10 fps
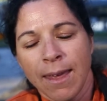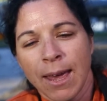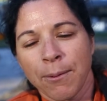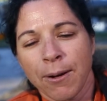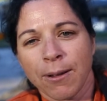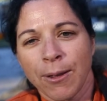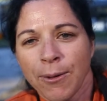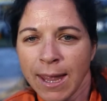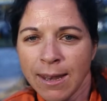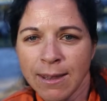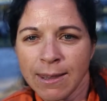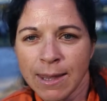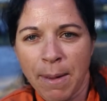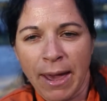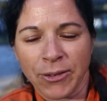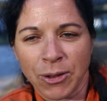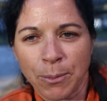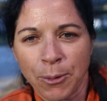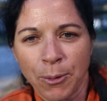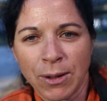and we're located in Sebastopol.